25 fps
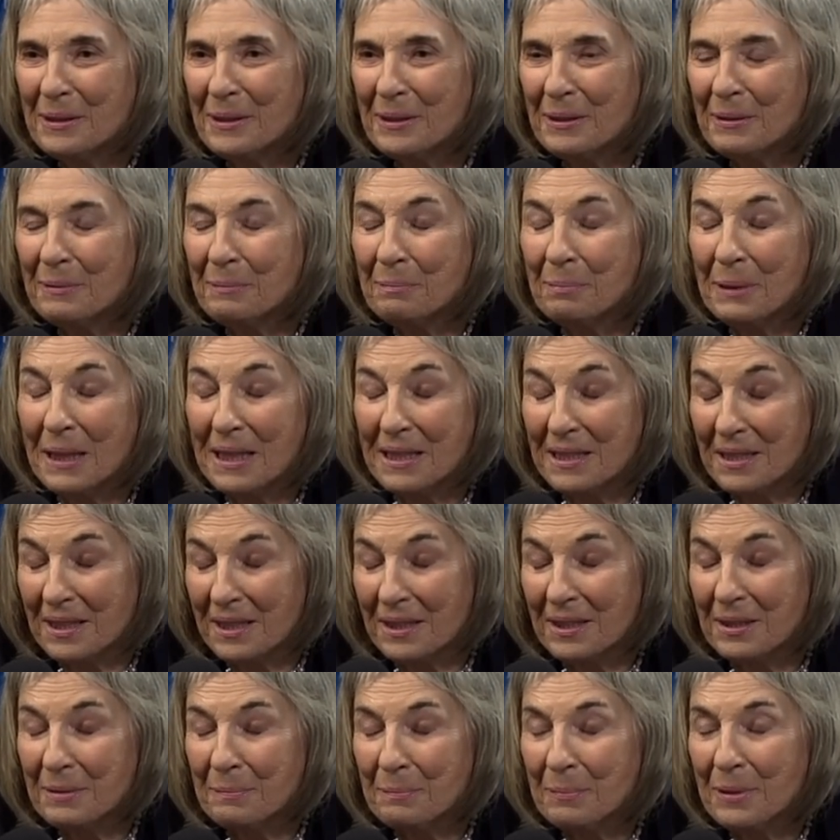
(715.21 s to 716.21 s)
a
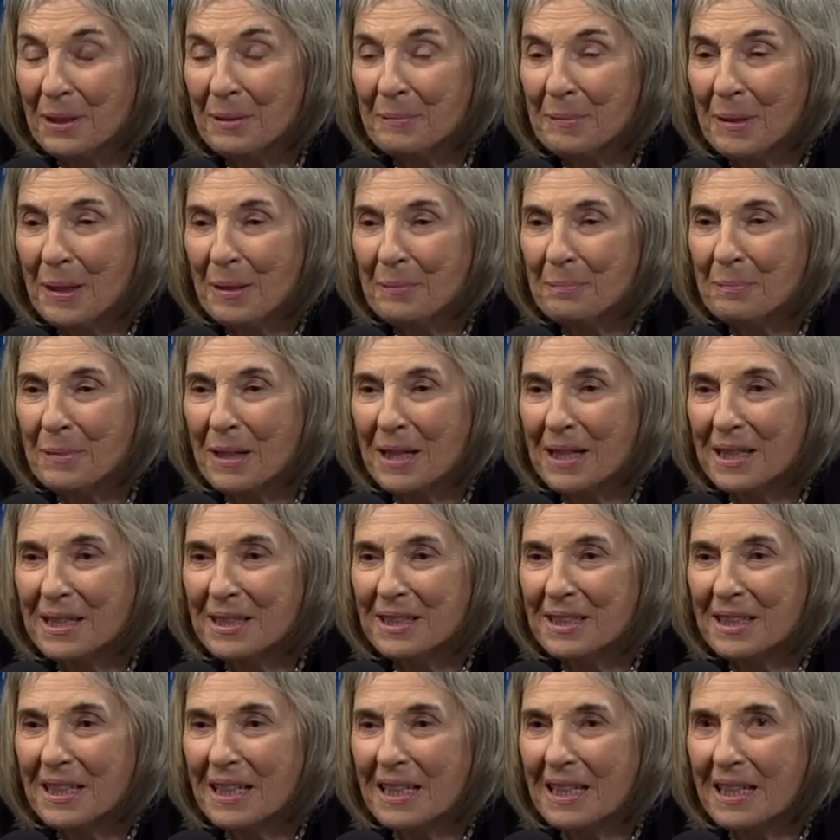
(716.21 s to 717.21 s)
painting that Rembrandt
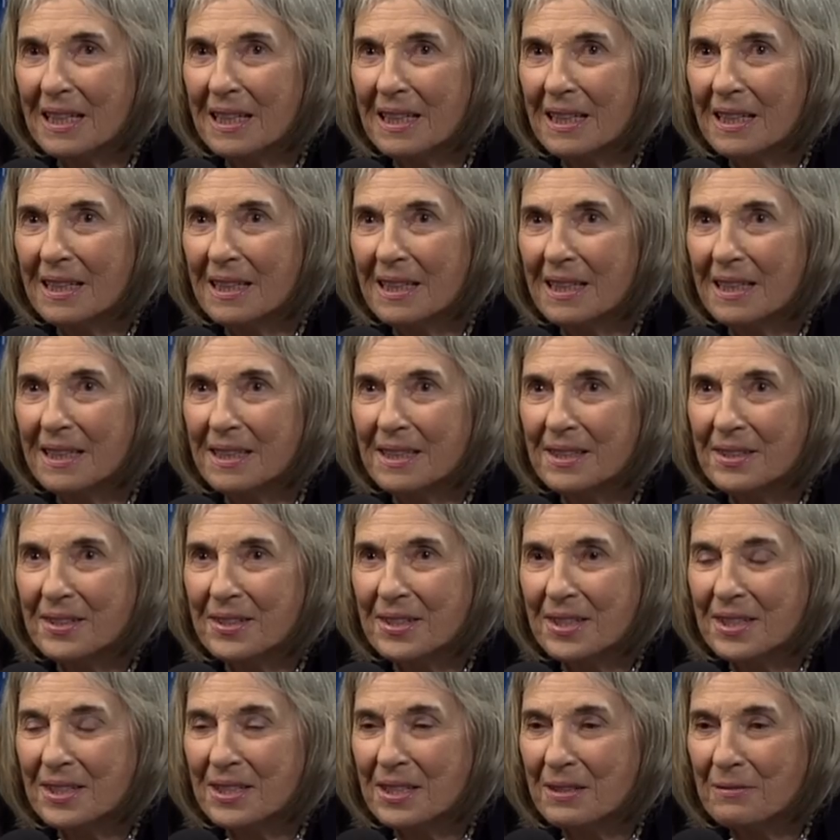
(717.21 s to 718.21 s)
made in
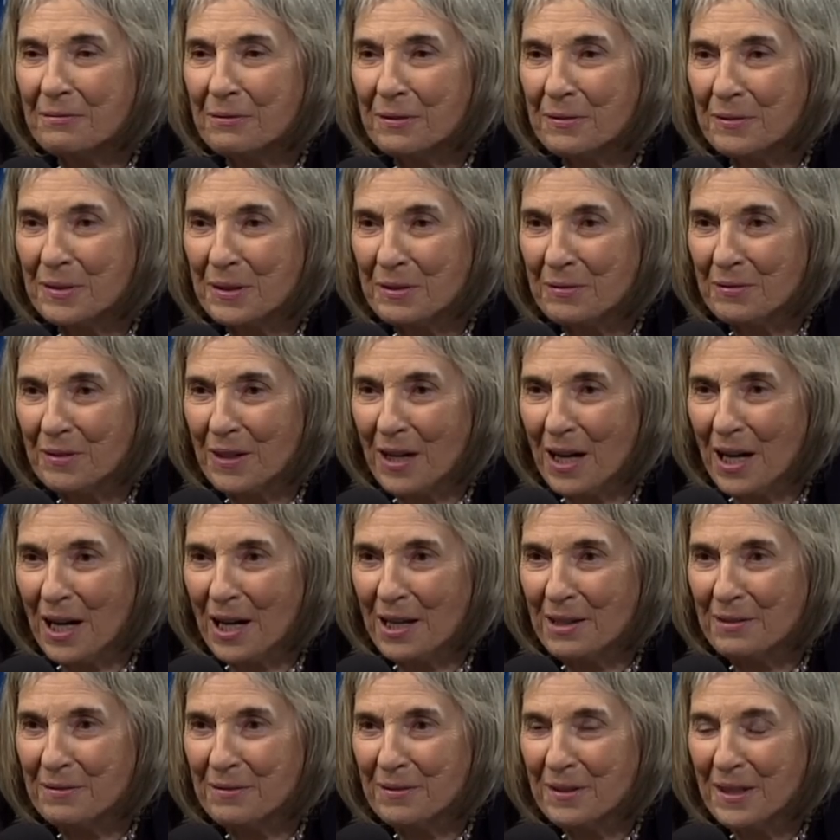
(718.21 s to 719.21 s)

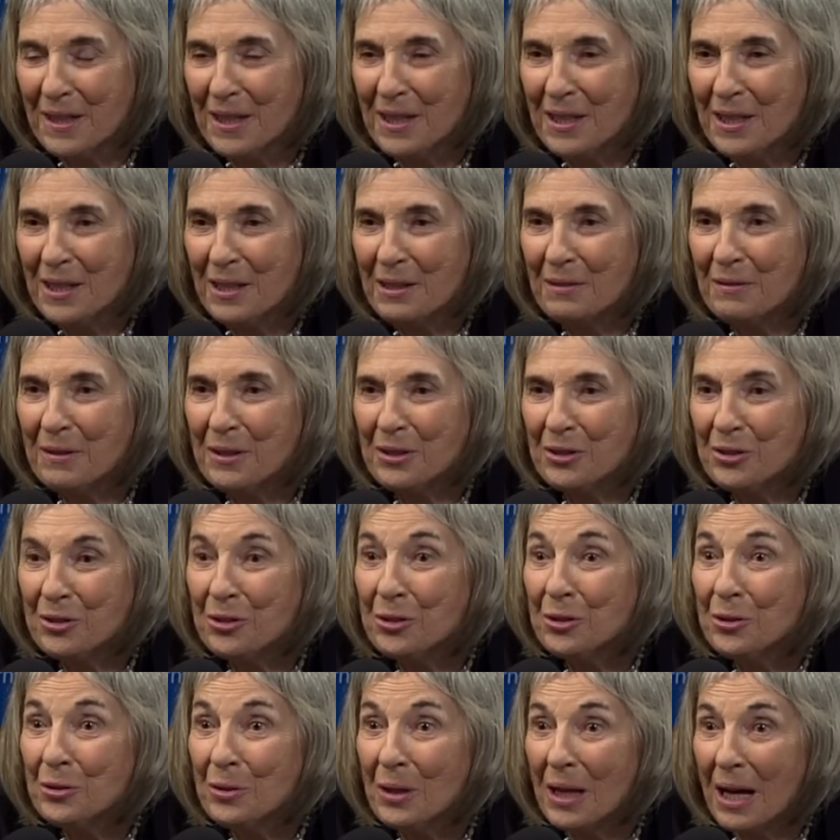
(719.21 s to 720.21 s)
1655 of his
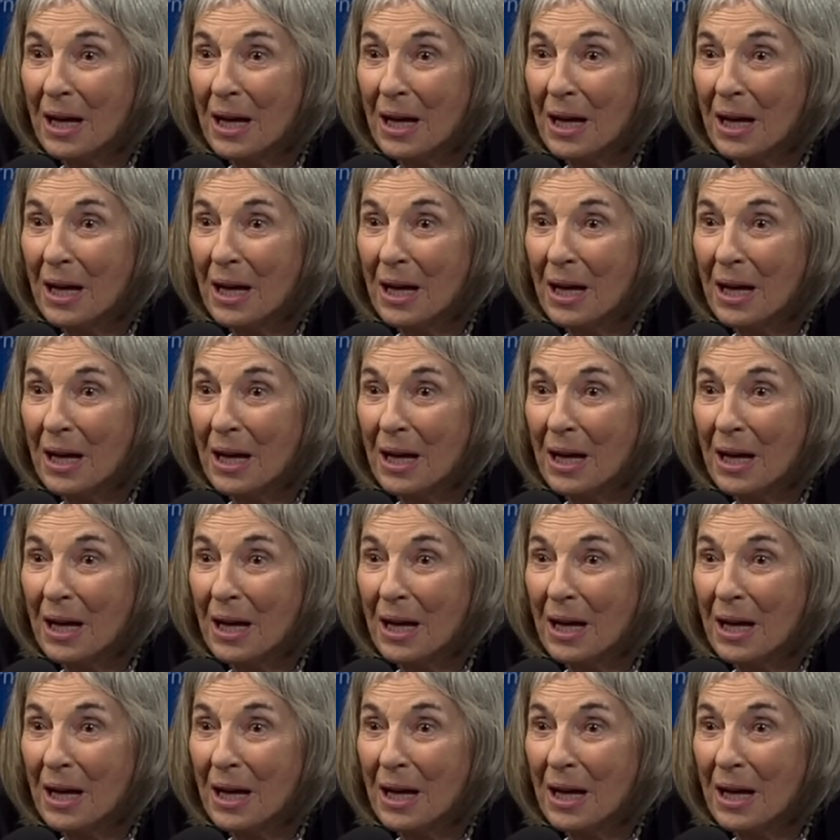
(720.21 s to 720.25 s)
new